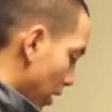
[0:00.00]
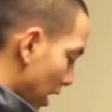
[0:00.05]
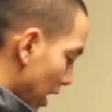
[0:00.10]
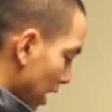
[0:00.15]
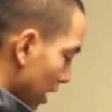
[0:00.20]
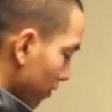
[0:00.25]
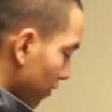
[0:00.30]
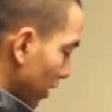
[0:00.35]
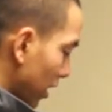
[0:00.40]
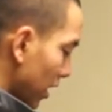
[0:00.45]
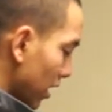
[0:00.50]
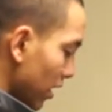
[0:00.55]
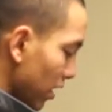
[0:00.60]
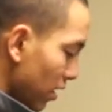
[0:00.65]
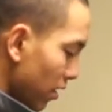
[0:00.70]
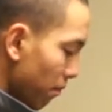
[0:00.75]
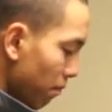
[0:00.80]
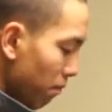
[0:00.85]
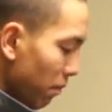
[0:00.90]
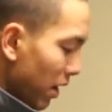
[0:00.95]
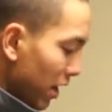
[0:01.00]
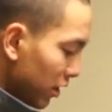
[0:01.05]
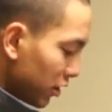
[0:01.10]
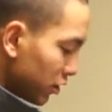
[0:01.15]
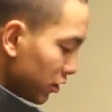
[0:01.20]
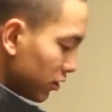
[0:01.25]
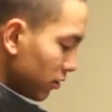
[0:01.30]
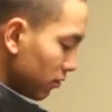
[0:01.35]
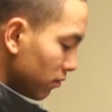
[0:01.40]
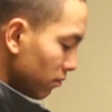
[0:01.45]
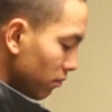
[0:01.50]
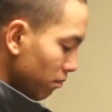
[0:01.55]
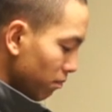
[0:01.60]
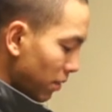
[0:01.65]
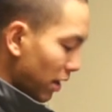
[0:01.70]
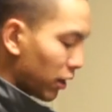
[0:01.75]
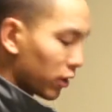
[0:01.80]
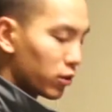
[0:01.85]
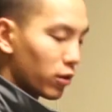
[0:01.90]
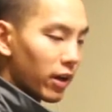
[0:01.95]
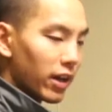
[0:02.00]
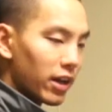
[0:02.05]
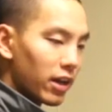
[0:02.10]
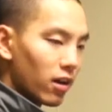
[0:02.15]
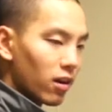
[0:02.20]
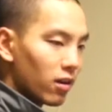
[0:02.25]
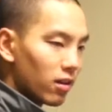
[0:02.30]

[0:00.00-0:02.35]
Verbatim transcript: have a mesh pouch right here,